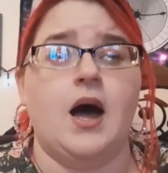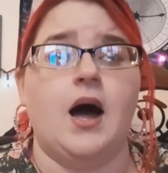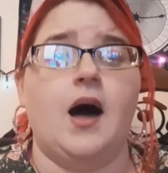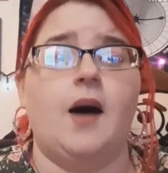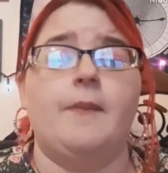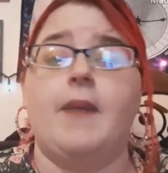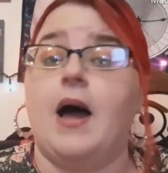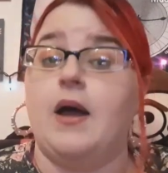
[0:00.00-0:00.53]

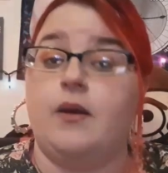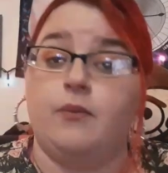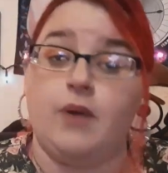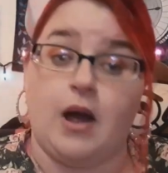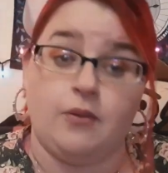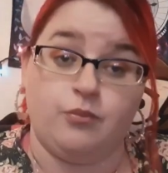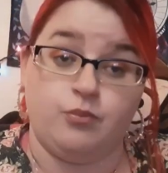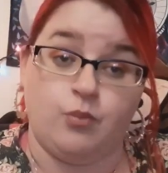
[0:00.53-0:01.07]
Um, I,
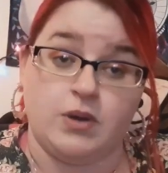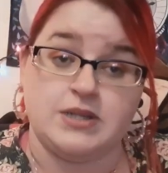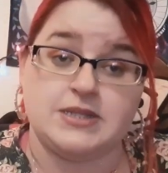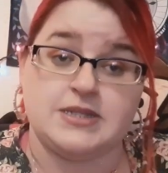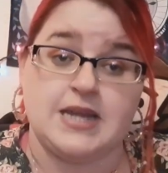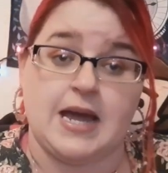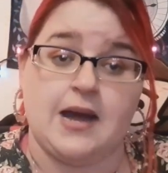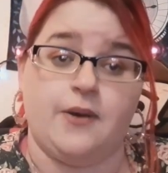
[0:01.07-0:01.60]
I was
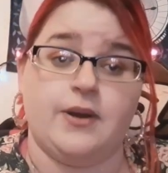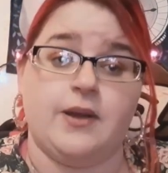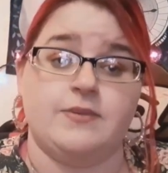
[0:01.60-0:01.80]
down.